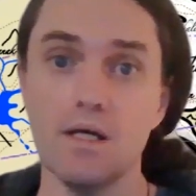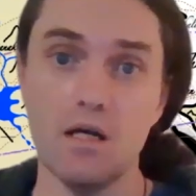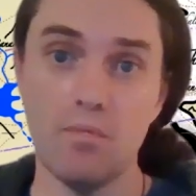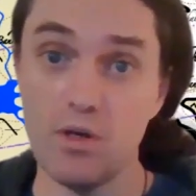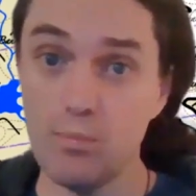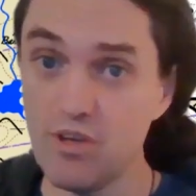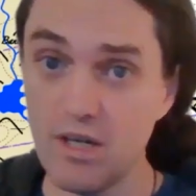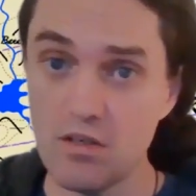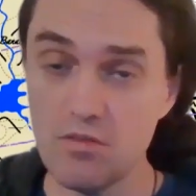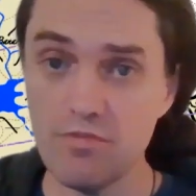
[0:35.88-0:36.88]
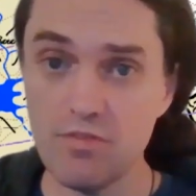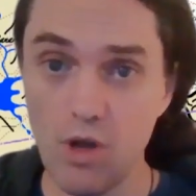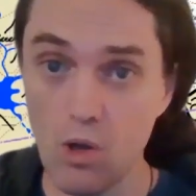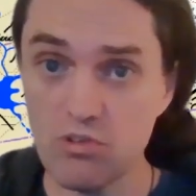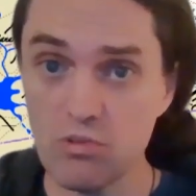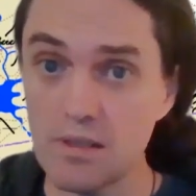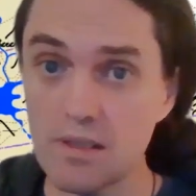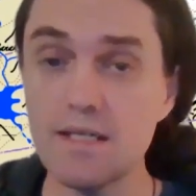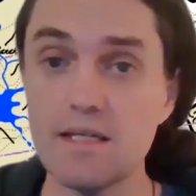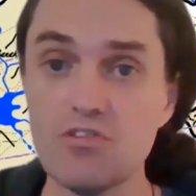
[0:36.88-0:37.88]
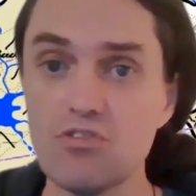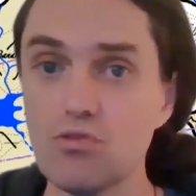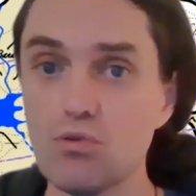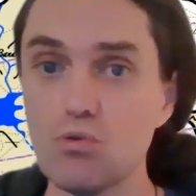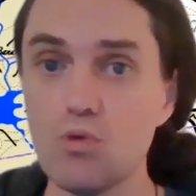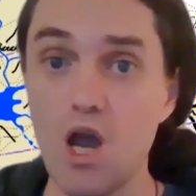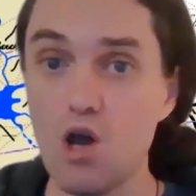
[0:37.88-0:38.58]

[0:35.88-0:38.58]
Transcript: Their objective, ultimately, is to